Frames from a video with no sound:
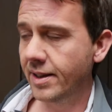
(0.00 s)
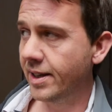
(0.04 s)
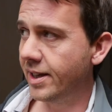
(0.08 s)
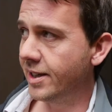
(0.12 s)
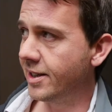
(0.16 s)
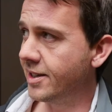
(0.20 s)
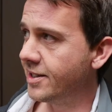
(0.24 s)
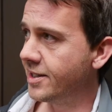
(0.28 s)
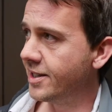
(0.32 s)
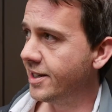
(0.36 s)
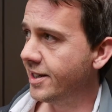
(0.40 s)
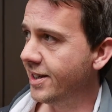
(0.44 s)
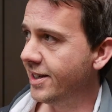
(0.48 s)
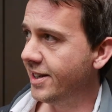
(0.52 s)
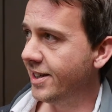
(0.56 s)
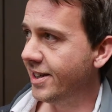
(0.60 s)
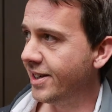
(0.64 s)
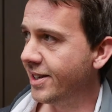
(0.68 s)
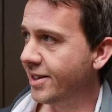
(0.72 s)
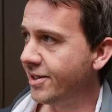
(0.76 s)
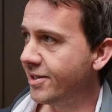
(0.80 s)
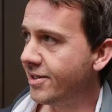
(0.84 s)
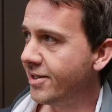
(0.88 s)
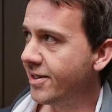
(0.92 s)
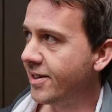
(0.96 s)

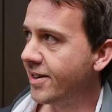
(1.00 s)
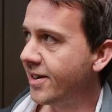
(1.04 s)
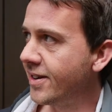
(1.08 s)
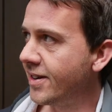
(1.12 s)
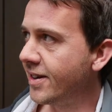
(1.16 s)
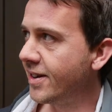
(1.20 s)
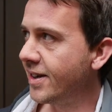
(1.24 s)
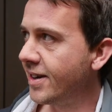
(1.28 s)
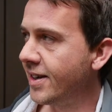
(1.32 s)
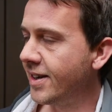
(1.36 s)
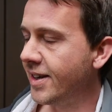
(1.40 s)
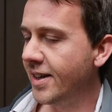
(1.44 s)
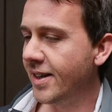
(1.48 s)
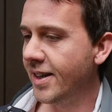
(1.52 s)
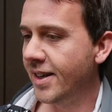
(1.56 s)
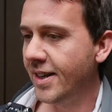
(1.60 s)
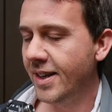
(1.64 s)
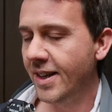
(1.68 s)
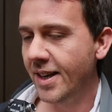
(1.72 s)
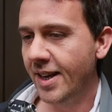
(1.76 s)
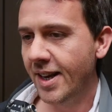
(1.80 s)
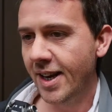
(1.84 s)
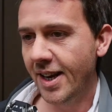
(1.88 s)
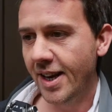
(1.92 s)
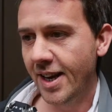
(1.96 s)
XTU.
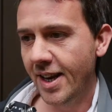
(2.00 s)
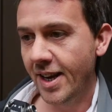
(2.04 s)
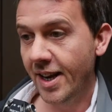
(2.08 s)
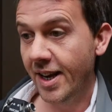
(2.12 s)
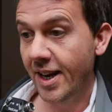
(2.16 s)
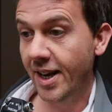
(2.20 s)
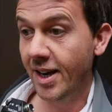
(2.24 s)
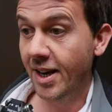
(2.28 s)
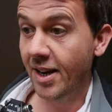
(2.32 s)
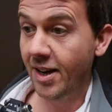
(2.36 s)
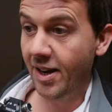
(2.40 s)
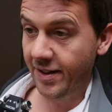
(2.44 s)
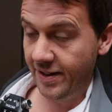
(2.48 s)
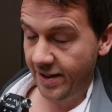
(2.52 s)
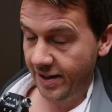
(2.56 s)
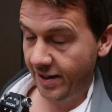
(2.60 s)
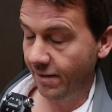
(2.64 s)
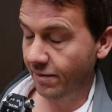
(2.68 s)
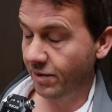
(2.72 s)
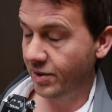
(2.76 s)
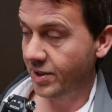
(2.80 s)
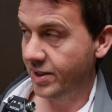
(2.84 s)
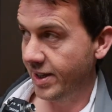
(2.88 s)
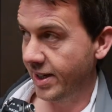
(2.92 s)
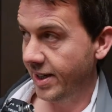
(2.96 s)
And then
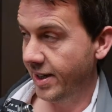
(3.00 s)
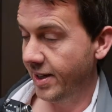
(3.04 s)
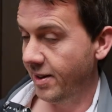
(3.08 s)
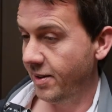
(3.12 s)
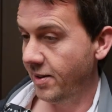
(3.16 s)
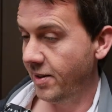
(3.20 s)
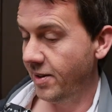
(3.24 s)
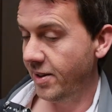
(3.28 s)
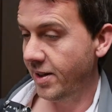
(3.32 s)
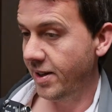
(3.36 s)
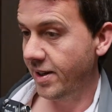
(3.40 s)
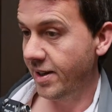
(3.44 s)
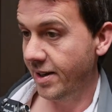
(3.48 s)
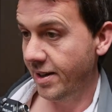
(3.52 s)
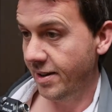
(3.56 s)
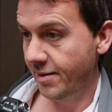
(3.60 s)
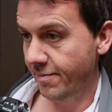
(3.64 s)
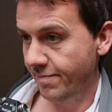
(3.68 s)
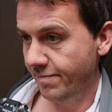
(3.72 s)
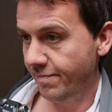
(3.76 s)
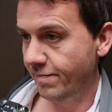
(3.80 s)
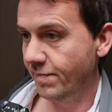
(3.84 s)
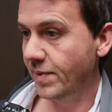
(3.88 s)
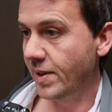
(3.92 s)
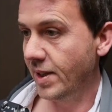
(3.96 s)
obviously
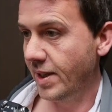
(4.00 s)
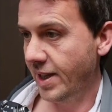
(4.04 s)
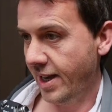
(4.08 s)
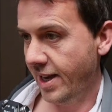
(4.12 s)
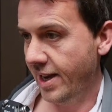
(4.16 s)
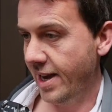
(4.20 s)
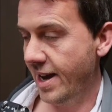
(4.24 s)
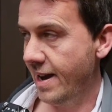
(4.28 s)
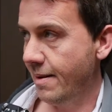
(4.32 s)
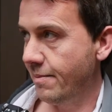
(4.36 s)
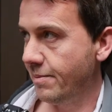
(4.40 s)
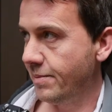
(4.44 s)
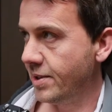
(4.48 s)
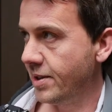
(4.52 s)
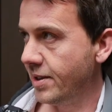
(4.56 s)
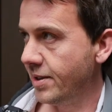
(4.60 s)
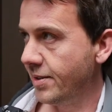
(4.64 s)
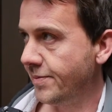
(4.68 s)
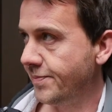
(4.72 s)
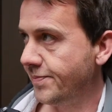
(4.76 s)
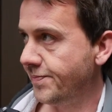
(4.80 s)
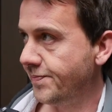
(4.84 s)
the capped,